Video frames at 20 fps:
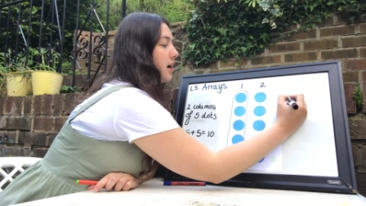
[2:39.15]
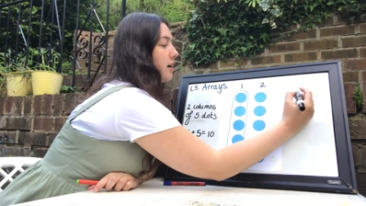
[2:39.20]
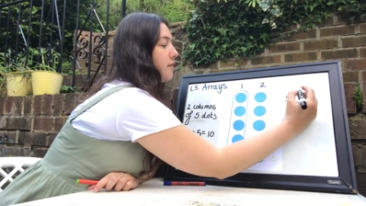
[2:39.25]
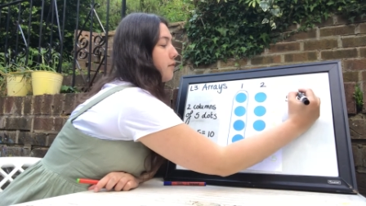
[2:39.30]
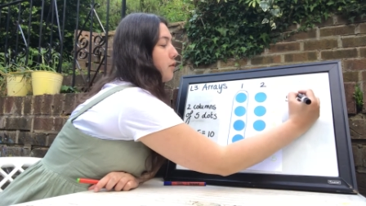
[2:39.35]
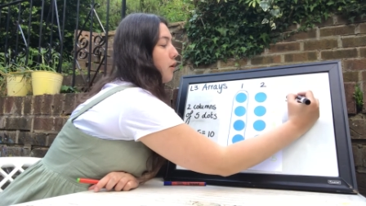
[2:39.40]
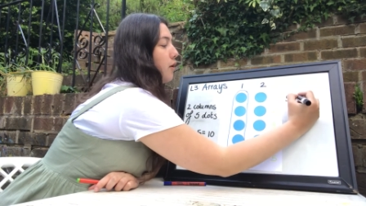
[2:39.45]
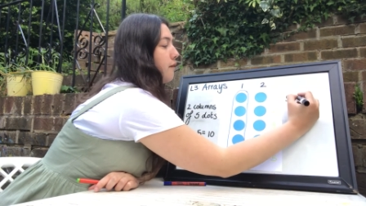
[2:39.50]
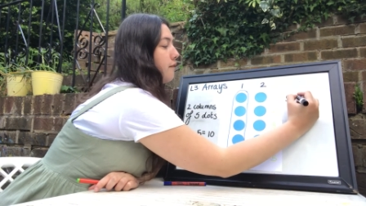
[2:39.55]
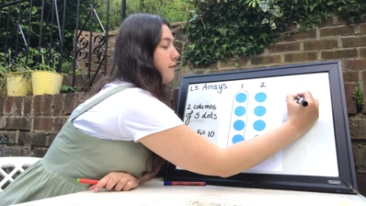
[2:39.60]

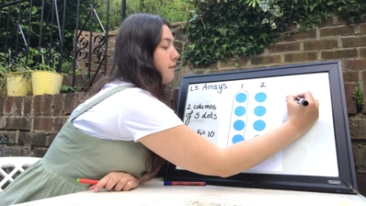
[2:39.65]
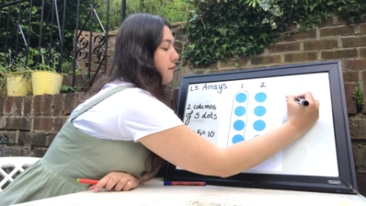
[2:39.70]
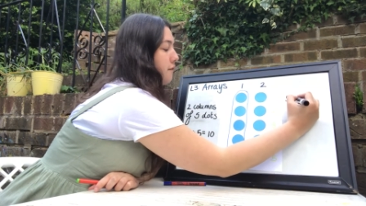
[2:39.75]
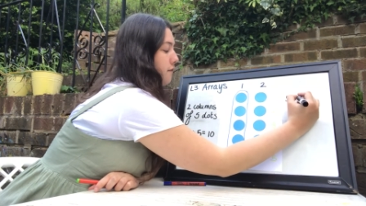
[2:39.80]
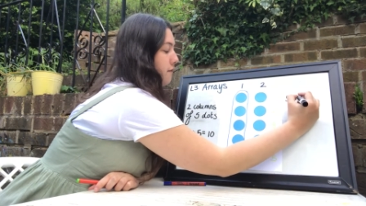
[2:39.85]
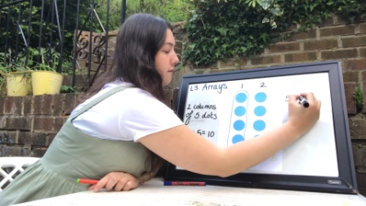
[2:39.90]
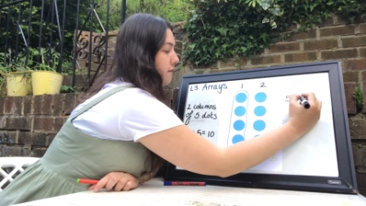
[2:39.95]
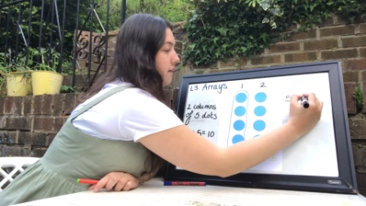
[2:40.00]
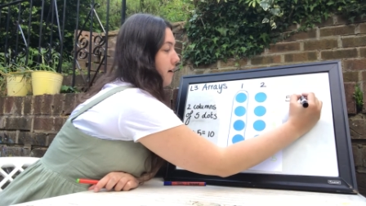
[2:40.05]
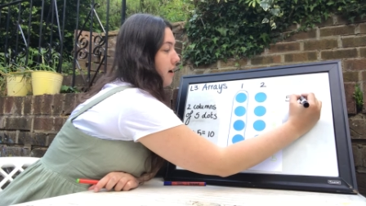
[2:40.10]
I've got
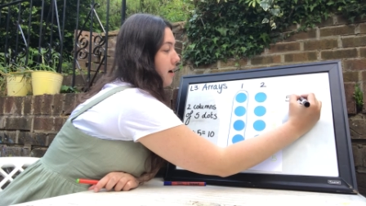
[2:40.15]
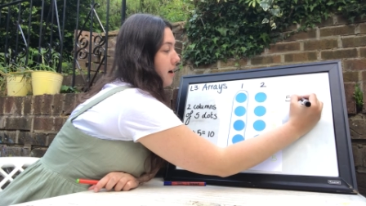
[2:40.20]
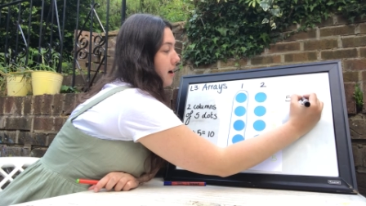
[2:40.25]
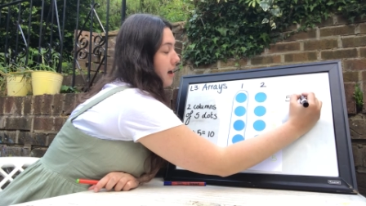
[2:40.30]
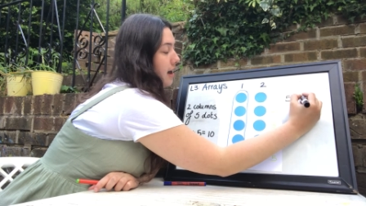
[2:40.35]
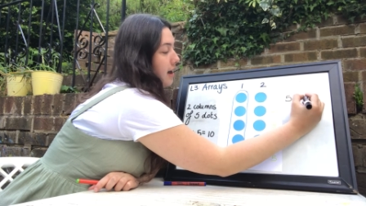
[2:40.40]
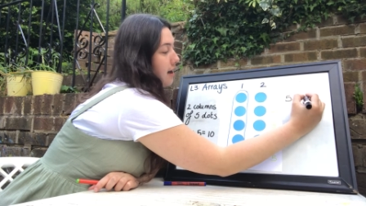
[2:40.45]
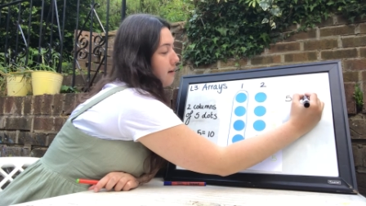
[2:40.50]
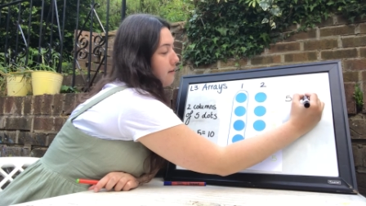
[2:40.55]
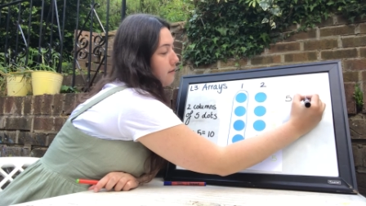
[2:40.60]

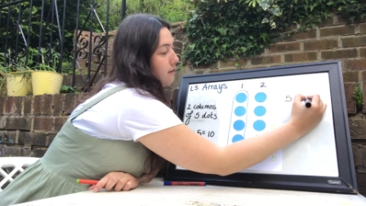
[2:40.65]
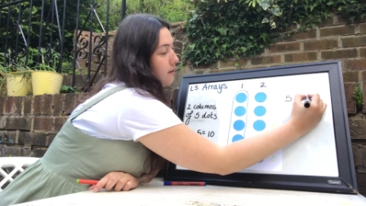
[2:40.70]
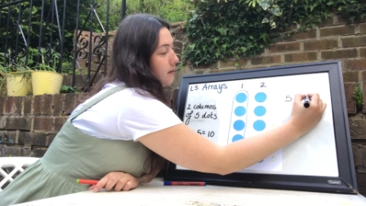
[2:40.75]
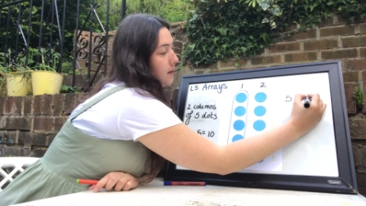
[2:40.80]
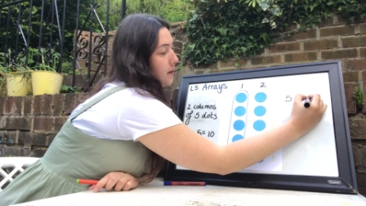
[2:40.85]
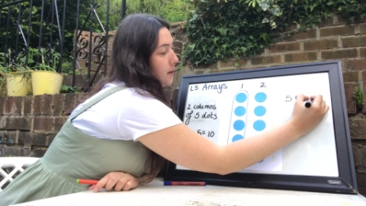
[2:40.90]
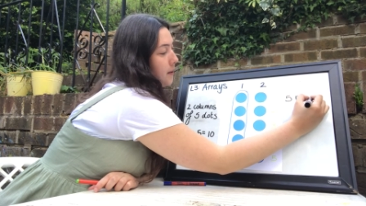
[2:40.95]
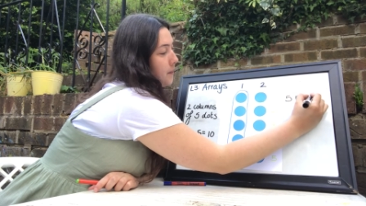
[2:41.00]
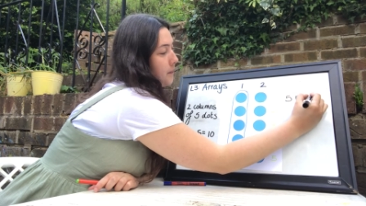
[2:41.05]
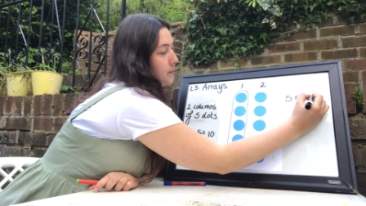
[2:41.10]
five
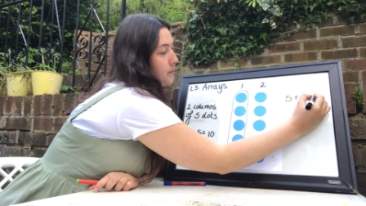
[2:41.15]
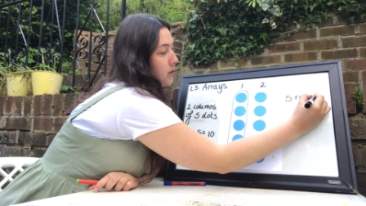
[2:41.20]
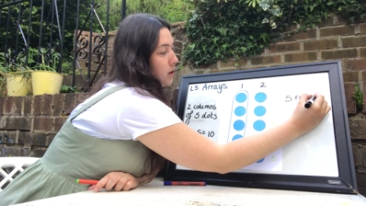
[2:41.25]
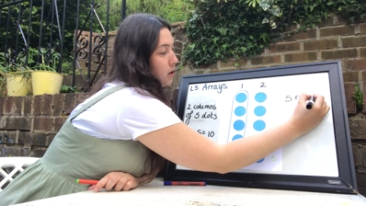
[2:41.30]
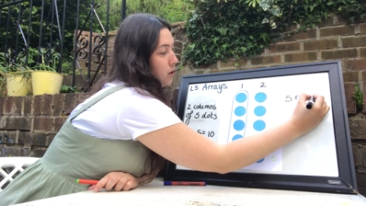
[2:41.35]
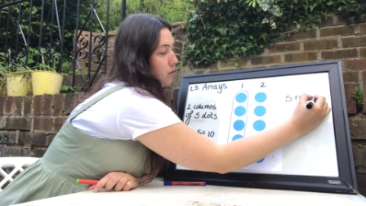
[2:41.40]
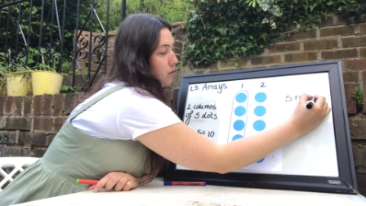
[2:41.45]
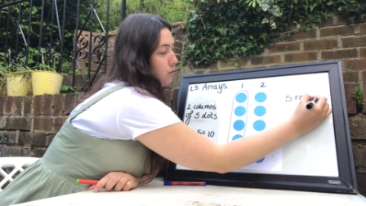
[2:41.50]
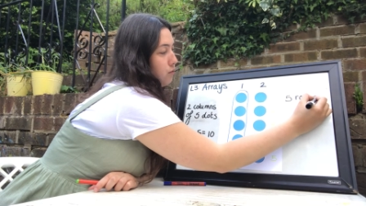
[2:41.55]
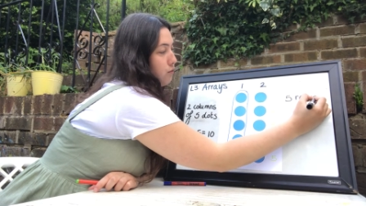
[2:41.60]

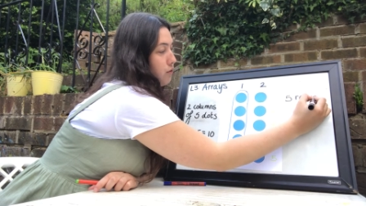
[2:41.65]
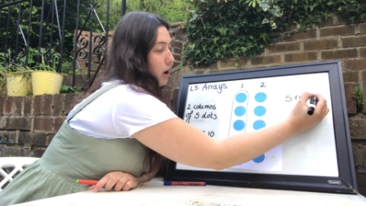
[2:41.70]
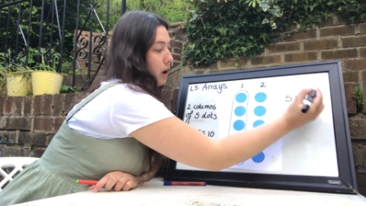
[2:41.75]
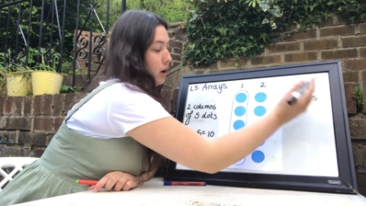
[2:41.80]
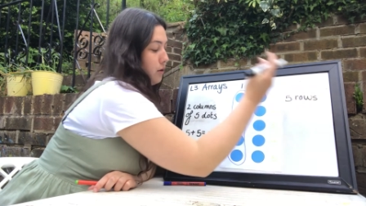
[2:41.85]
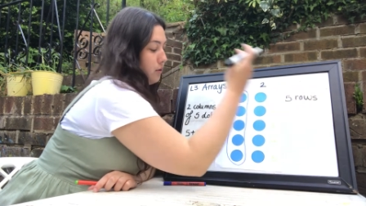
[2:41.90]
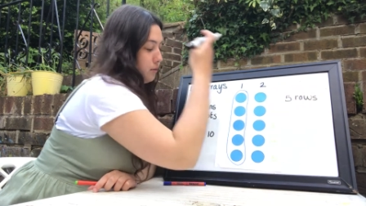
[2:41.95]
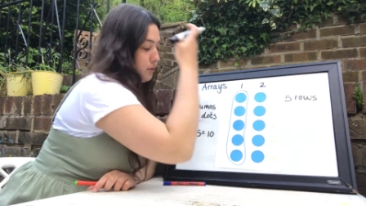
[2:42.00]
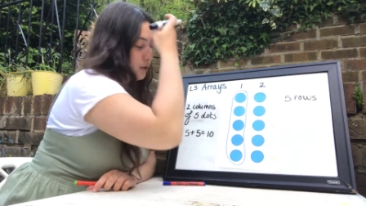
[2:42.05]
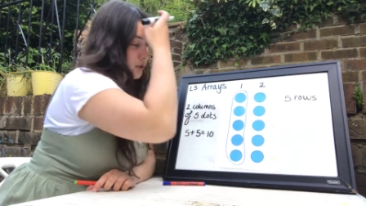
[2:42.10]

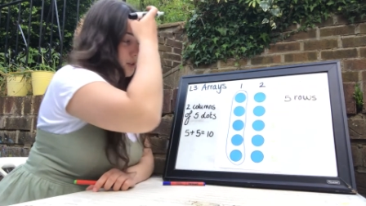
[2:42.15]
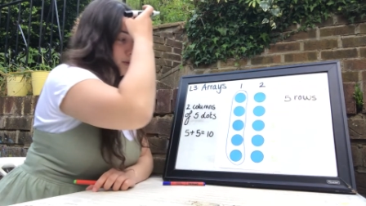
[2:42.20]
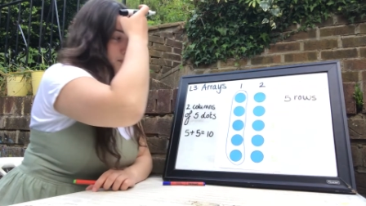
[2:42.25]
rows.